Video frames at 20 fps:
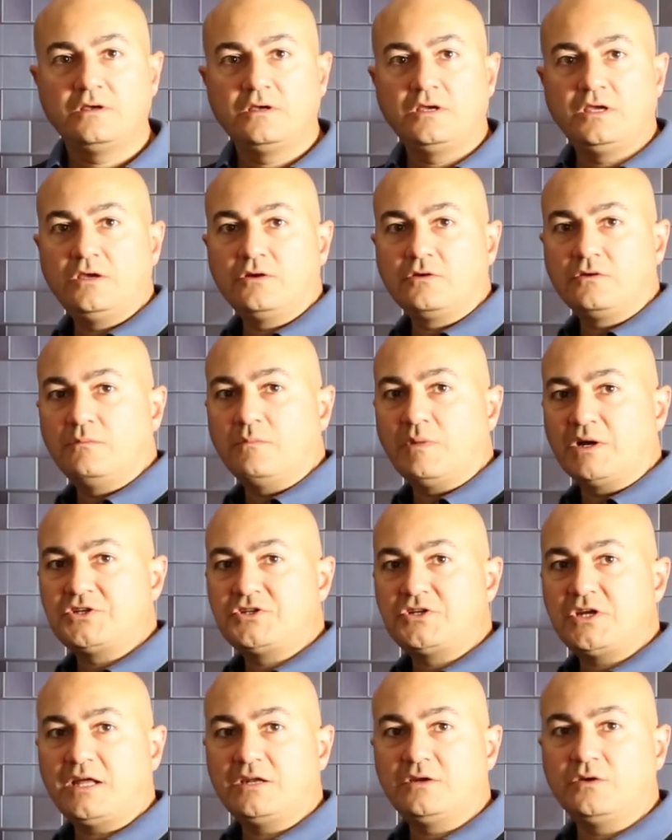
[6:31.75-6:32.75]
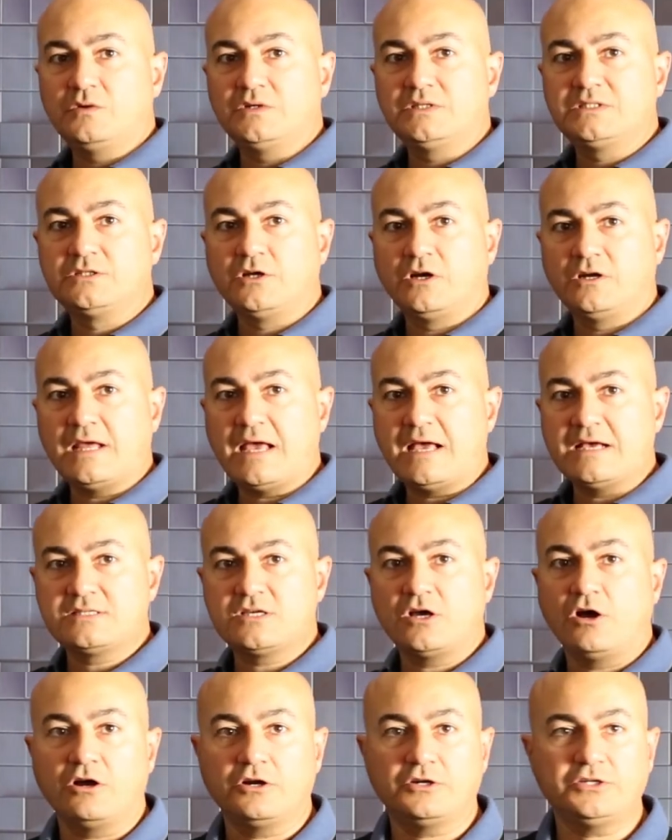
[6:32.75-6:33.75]
Here my shadow is not as
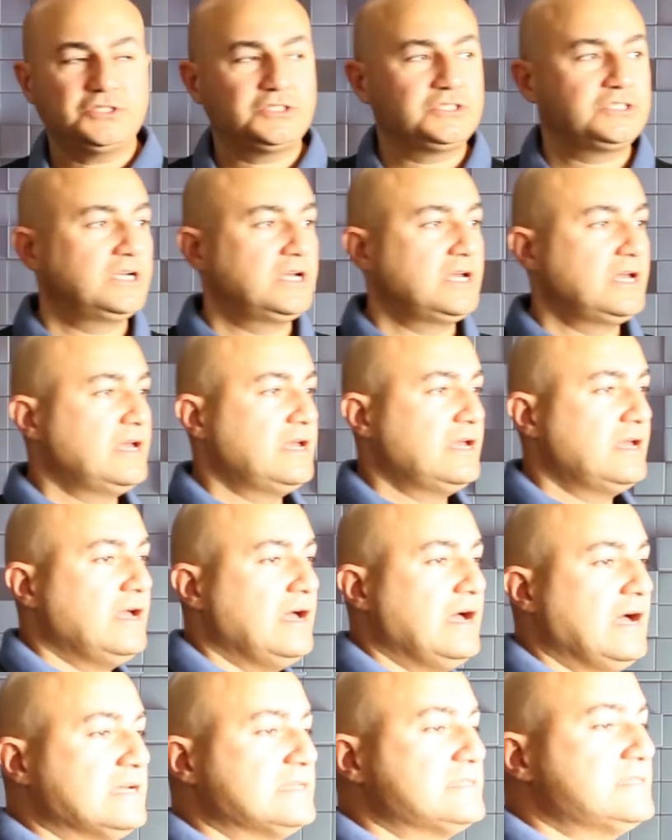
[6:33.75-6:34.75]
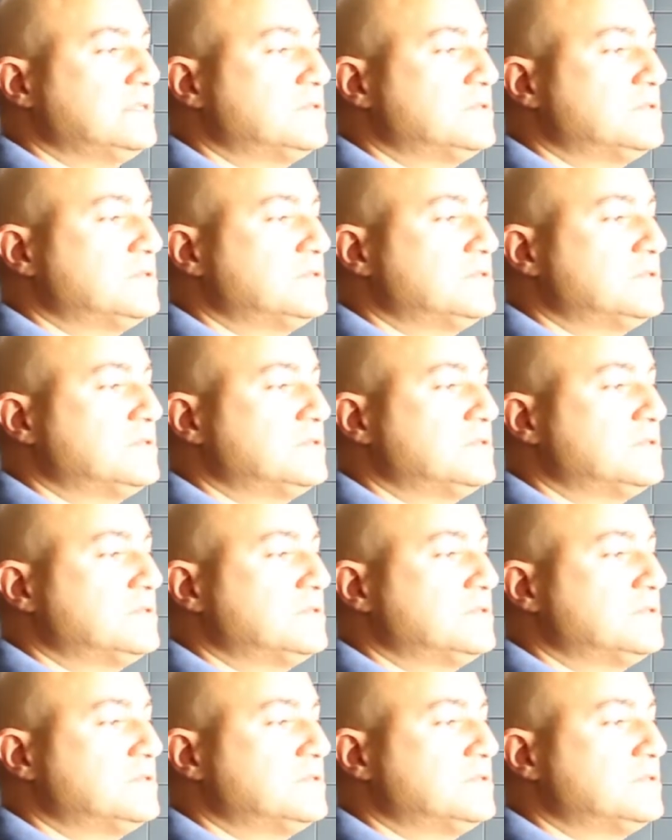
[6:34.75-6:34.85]
harsh as